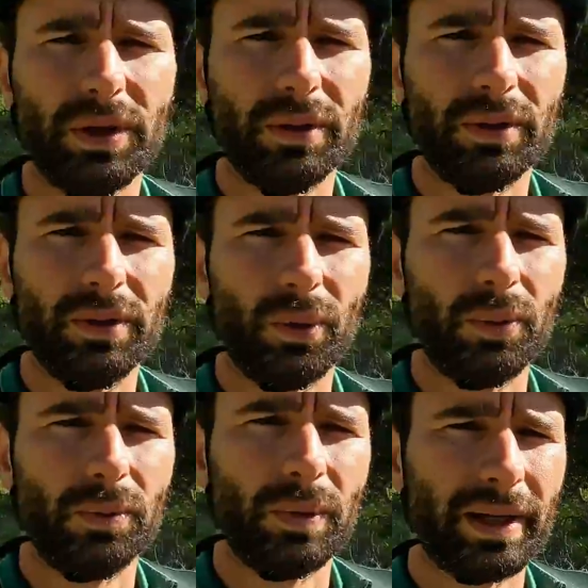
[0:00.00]
with the
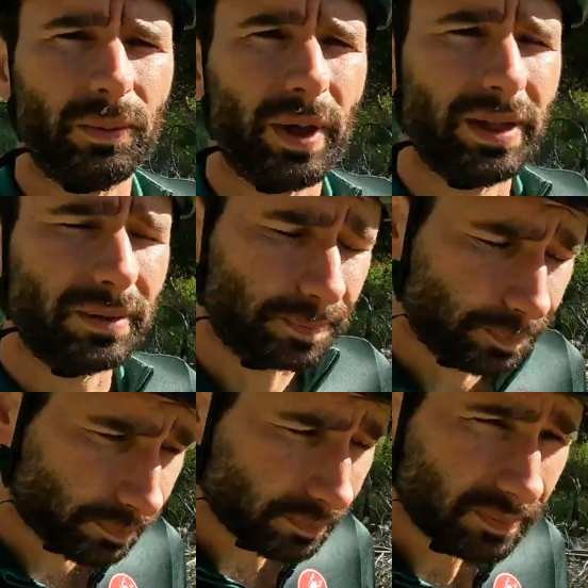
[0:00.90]
lightweight.
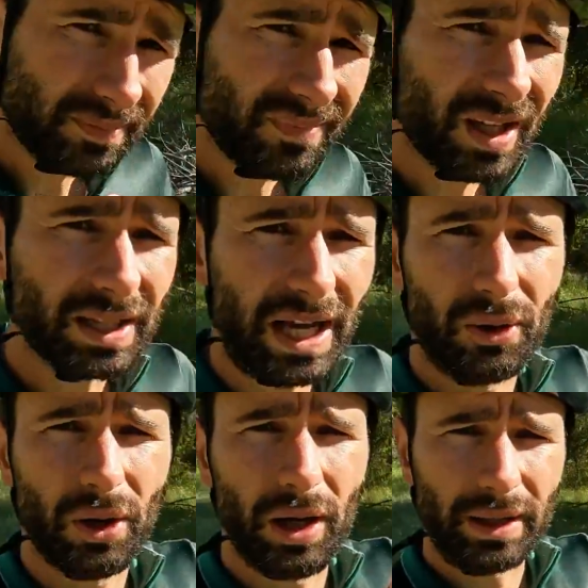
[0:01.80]

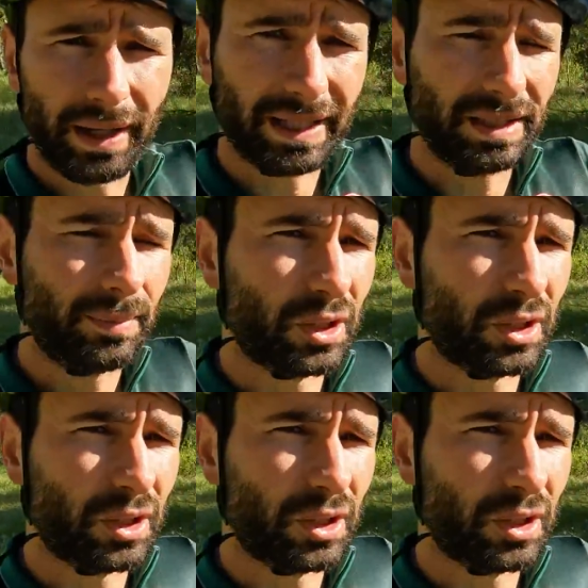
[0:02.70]
Now, like I did